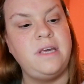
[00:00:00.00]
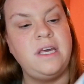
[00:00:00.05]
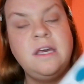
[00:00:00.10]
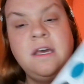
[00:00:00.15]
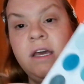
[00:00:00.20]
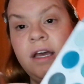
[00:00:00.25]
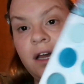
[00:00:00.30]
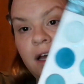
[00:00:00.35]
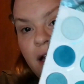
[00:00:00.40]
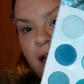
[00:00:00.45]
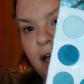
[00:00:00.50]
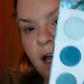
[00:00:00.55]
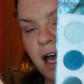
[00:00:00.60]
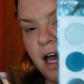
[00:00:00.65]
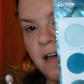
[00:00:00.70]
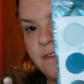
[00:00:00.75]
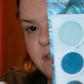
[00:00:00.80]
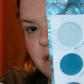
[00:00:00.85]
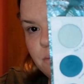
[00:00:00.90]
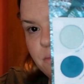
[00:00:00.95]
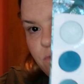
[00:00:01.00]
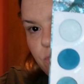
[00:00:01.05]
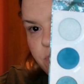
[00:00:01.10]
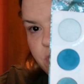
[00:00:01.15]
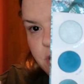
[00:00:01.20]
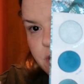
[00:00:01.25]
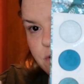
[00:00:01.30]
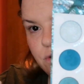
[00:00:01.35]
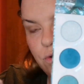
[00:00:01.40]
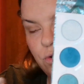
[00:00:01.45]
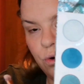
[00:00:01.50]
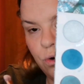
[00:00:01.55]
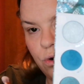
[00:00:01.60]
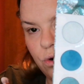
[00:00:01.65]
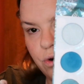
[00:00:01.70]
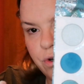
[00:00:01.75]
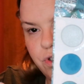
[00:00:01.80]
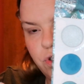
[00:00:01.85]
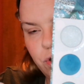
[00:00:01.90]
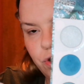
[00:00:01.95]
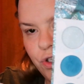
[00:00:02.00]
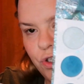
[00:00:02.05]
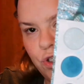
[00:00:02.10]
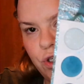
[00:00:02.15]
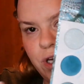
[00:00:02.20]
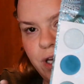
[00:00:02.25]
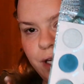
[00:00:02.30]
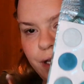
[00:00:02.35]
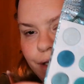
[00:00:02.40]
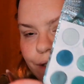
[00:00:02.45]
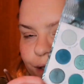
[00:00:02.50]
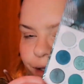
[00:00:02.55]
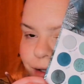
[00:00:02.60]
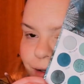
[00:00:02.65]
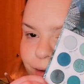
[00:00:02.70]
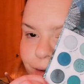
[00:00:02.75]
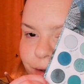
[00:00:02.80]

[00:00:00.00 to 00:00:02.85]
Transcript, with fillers: me, and then we've got these gorgeous shades.